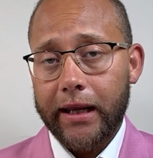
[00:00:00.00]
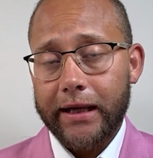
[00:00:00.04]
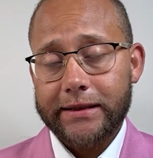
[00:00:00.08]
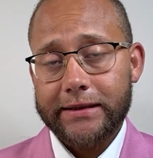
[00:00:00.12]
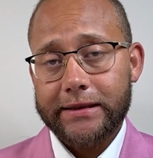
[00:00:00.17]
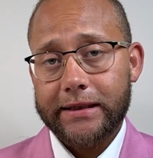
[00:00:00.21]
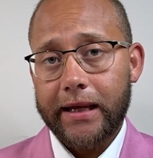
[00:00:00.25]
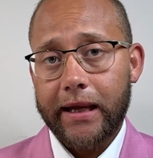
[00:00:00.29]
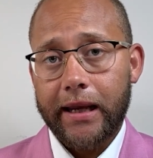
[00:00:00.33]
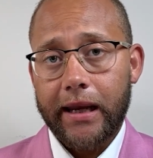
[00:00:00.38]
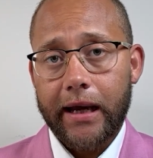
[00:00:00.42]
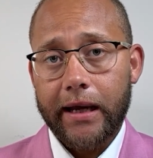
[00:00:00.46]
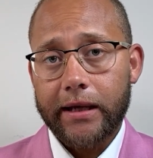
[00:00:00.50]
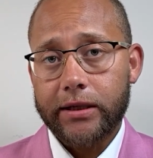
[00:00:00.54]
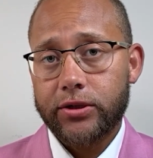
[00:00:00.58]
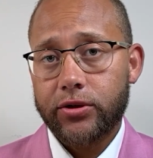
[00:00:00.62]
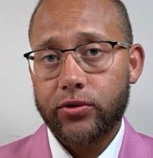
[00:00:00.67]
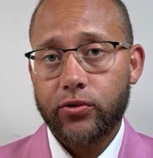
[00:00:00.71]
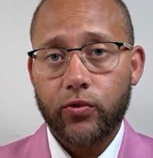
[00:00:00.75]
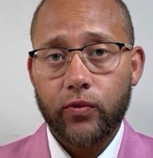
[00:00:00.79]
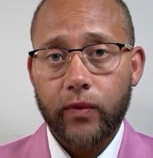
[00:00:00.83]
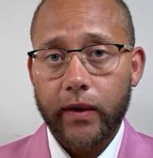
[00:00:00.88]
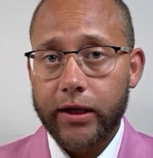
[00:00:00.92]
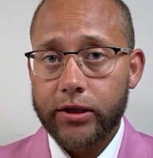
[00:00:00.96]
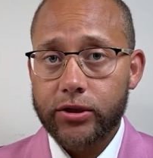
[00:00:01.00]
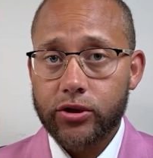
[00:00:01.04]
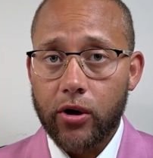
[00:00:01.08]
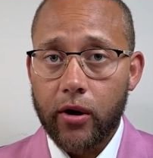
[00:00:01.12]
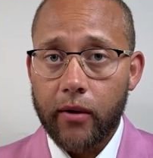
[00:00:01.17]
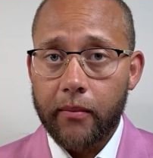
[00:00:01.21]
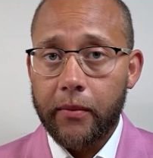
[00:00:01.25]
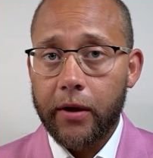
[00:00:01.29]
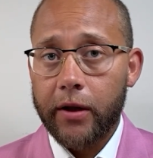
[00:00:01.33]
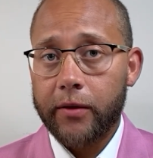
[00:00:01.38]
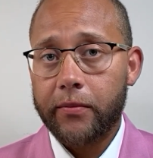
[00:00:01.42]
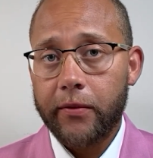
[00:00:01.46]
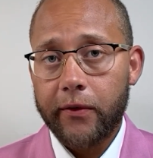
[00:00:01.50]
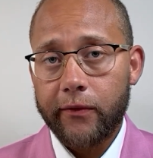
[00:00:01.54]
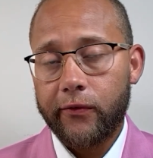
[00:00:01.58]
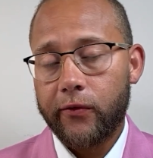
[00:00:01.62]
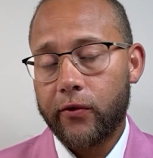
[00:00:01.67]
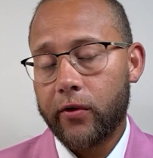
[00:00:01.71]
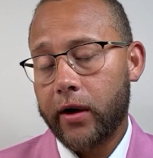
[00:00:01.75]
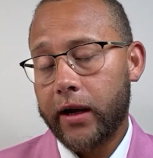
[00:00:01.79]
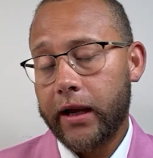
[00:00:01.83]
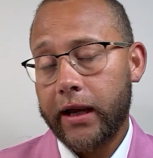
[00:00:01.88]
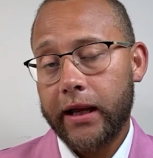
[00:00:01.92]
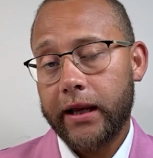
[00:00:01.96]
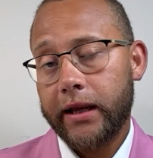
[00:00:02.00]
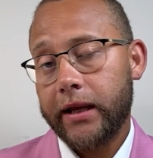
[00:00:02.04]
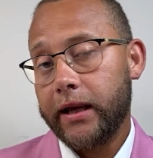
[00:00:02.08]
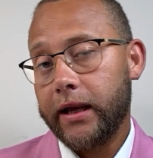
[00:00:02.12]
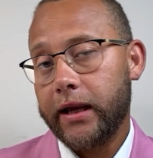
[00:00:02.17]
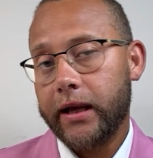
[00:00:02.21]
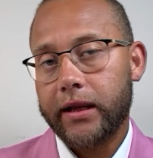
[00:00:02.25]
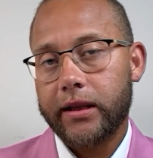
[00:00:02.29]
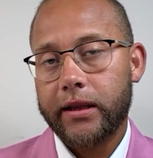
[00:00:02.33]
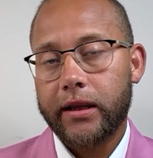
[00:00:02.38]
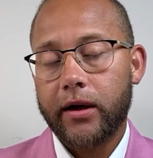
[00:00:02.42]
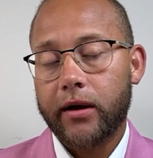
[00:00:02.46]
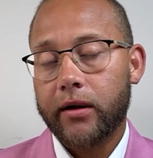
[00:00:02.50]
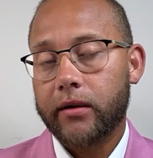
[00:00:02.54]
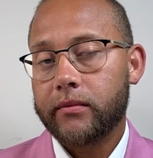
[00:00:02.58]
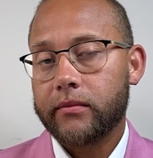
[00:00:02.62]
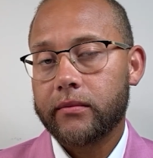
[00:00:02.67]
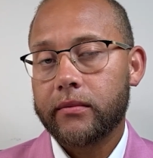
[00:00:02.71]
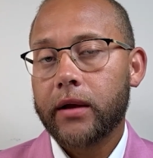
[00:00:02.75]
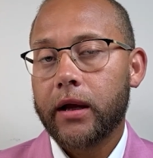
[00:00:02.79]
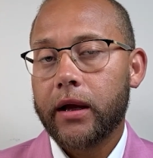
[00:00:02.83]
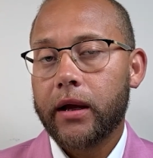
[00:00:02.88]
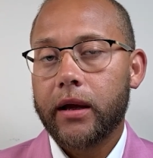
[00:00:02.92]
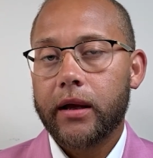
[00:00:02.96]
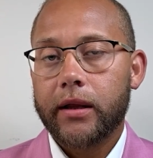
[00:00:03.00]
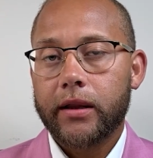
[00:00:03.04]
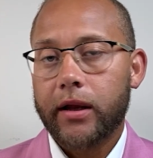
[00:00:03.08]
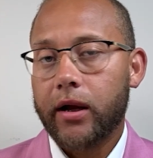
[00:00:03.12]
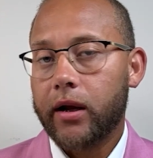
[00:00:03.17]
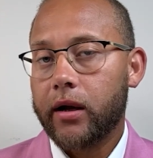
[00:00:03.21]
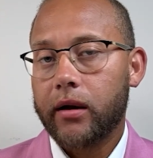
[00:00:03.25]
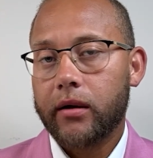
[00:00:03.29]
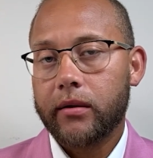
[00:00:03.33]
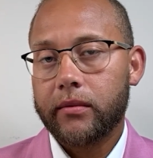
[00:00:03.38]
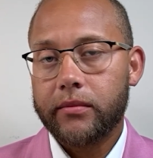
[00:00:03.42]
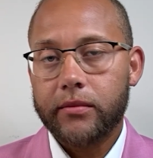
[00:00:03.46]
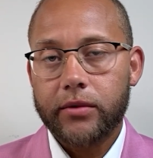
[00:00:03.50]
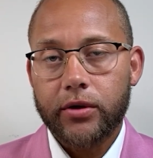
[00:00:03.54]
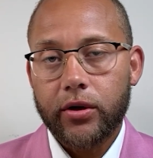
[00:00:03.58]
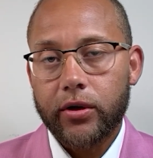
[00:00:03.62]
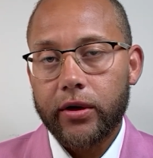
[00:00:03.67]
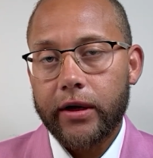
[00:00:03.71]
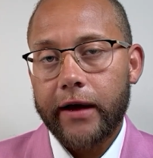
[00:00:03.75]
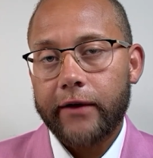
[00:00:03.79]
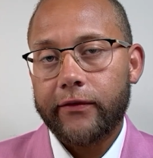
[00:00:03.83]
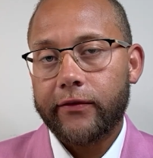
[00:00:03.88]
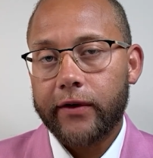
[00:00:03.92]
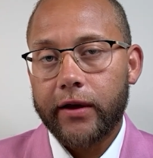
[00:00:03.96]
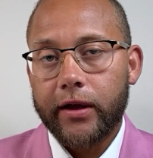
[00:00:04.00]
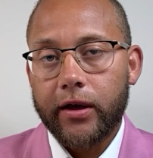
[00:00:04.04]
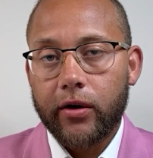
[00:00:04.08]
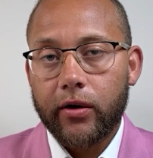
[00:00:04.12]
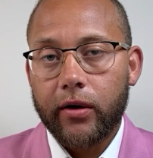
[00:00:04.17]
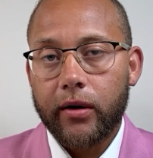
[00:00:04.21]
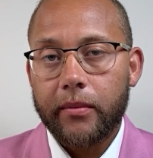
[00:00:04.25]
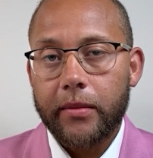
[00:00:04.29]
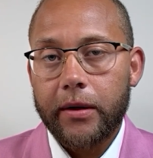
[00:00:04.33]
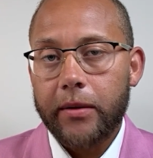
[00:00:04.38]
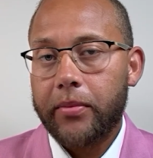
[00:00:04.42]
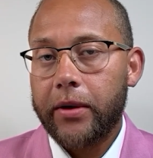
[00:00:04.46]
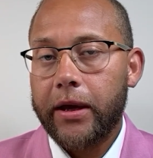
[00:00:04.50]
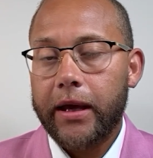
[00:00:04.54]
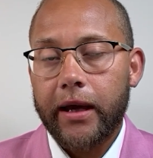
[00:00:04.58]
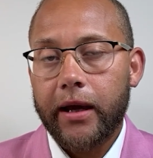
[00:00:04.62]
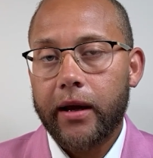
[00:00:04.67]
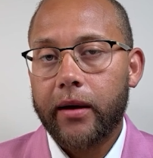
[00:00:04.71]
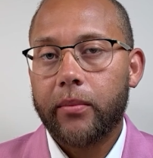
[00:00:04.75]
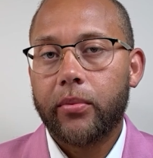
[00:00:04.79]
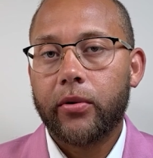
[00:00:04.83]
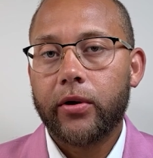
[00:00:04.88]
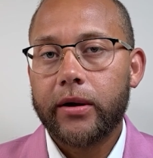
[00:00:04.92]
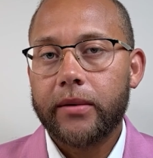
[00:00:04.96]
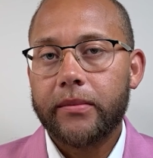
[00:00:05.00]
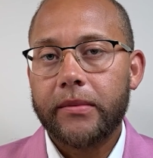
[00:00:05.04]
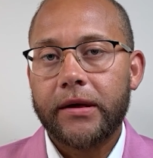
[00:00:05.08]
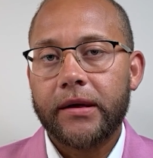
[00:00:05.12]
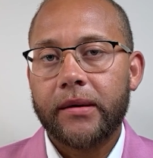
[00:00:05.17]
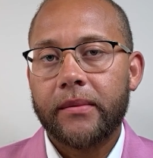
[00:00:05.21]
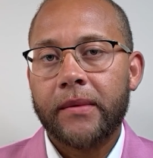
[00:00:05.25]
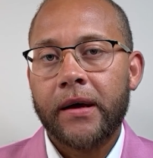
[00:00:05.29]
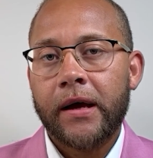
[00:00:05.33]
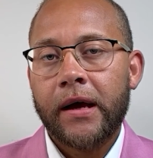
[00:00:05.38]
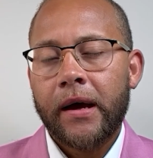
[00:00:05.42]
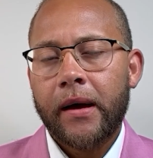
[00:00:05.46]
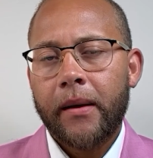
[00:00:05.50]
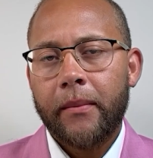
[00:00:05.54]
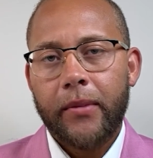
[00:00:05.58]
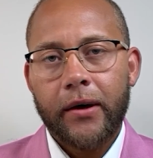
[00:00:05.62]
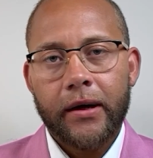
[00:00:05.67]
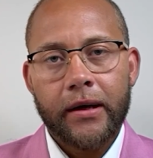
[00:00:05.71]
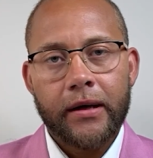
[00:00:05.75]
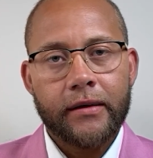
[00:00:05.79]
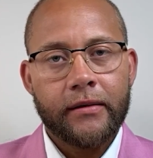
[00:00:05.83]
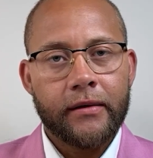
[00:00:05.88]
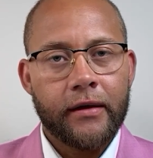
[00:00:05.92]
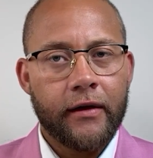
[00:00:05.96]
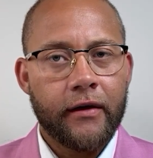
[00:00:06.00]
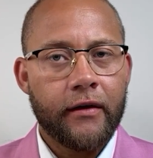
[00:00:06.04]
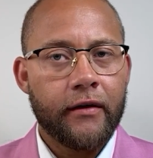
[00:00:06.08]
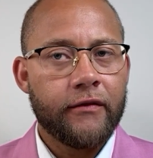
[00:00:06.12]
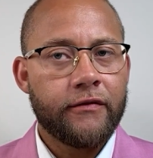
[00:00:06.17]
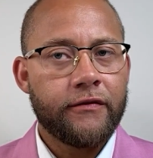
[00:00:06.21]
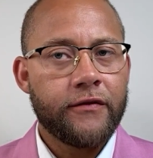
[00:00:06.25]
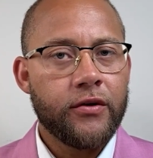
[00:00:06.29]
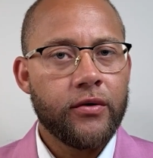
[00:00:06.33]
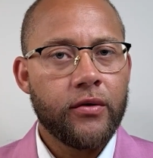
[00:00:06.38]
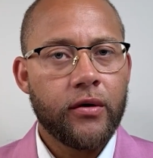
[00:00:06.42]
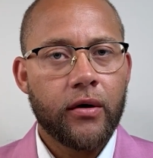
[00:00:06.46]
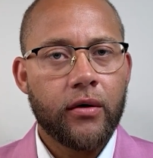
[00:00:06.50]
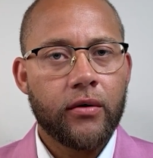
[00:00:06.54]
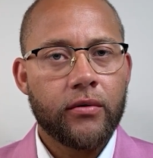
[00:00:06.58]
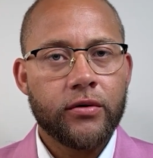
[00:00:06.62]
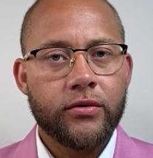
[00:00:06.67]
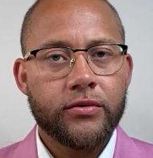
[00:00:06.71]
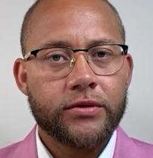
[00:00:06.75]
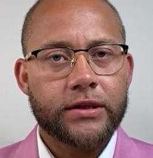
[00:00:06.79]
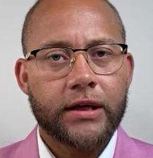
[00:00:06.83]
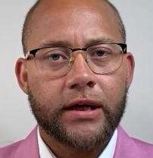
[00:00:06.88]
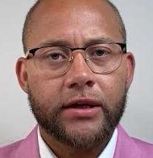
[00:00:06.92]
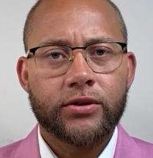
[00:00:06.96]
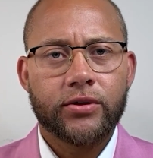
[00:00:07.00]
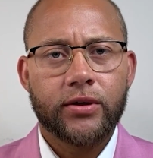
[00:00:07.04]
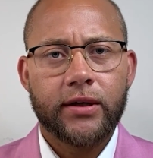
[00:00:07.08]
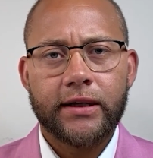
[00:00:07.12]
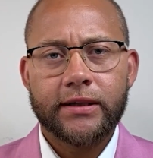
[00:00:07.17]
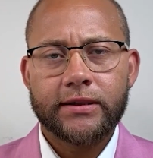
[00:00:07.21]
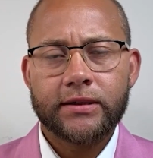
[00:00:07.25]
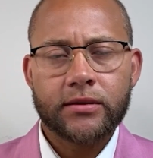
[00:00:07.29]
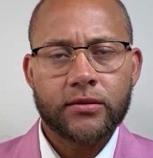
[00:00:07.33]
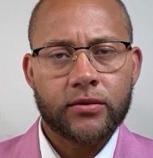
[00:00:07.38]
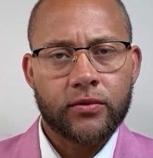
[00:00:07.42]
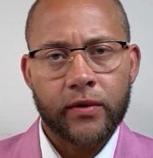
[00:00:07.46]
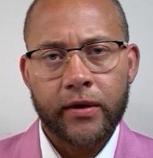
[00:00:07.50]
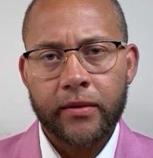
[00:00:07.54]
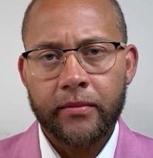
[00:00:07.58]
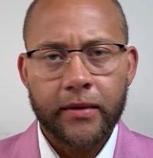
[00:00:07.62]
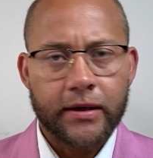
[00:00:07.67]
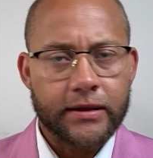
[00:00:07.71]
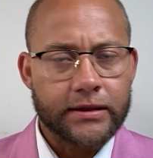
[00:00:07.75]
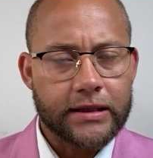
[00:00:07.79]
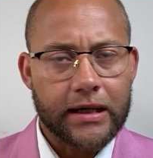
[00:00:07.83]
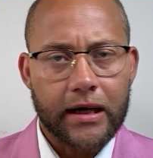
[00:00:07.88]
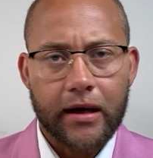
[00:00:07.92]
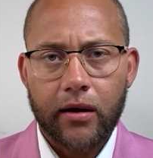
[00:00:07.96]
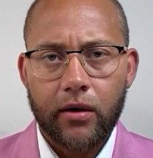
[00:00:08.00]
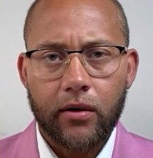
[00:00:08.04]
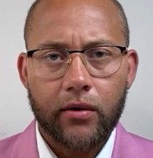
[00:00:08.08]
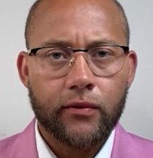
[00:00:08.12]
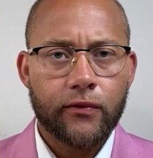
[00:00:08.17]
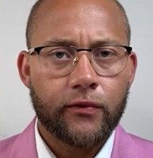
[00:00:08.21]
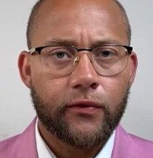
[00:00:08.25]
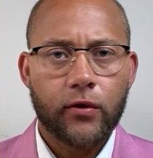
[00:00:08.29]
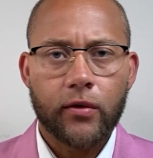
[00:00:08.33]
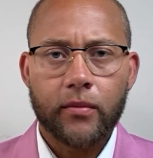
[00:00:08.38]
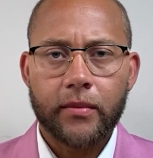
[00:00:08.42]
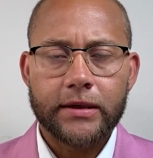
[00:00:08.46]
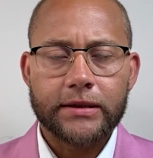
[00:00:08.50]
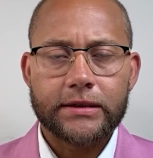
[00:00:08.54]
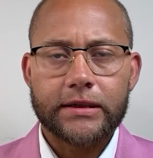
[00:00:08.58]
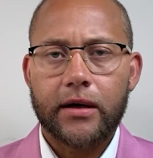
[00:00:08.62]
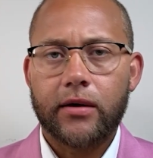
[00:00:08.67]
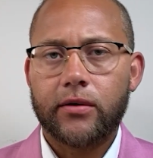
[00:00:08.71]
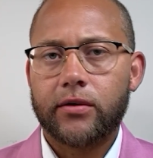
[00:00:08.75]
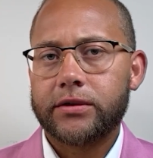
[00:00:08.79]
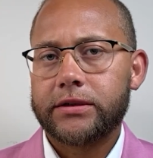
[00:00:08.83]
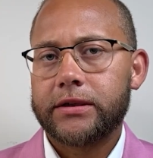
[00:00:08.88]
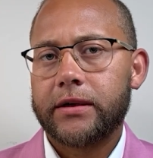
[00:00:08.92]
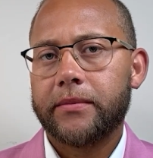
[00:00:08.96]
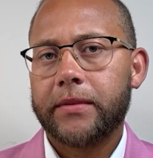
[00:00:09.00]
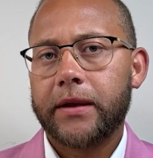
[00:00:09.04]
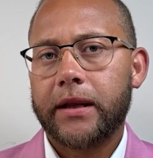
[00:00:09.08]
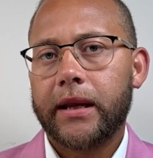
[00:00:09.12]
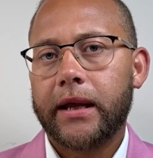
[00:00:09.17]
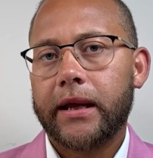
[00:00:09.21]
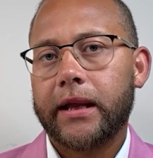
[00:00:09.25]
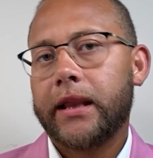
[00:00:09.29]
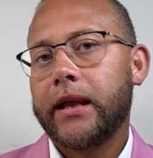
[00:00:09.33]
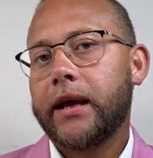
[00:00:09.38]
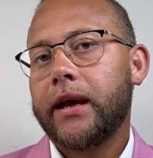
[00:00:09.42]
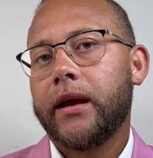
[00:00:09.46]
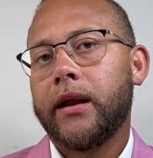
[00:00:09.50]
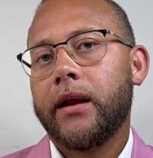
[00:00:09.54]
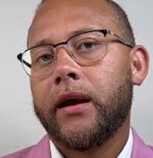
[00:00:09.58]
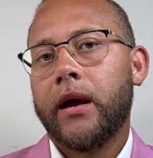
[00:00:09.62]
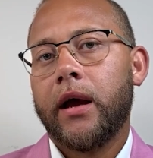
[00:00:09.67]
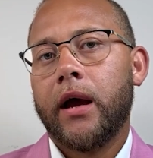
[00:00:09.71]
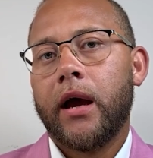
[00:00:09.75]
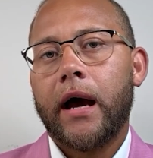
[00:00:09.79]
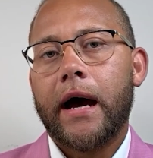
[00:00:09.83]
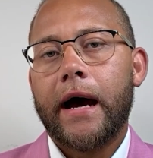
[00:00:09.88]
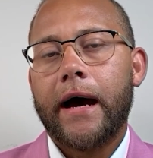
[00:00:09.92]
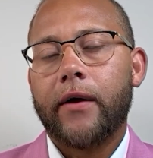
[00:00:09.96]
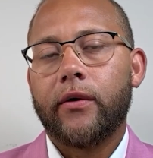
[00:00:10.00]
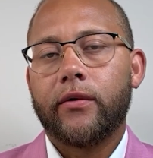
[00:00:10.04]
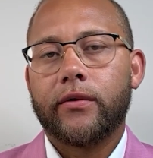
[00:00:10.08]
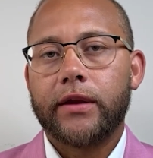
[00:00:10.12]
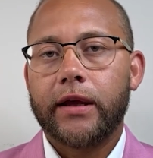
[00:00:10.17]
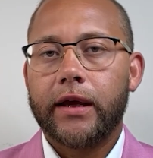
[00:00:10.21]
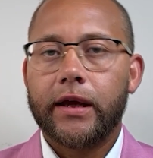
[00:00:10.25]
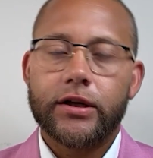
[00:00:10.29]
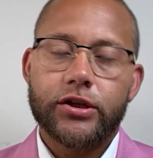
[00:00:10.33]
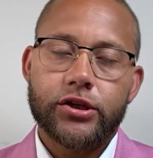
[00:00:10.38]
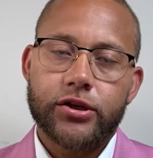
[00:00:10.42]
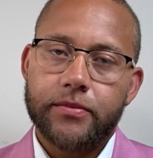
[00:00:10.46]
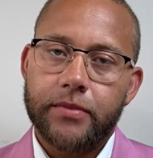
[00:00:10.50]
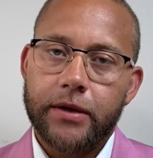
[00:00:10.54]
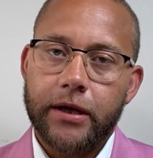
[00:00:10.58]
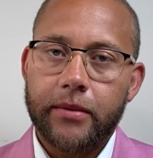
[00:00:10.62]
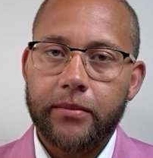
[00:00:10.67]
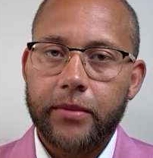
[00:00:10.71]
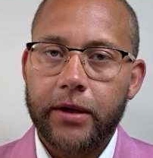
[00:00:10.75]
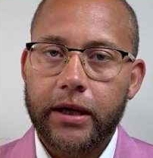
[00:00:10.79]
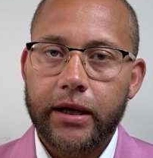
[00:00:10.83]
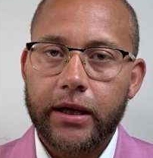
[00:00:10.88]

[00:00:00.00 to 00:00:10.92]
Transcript: let's say like 2 weeks or a month beforehand, yeah, you're definitely going to be paying a premium. But if you schedule this 3 months out, 4 months out or something like that, I don't think it should be a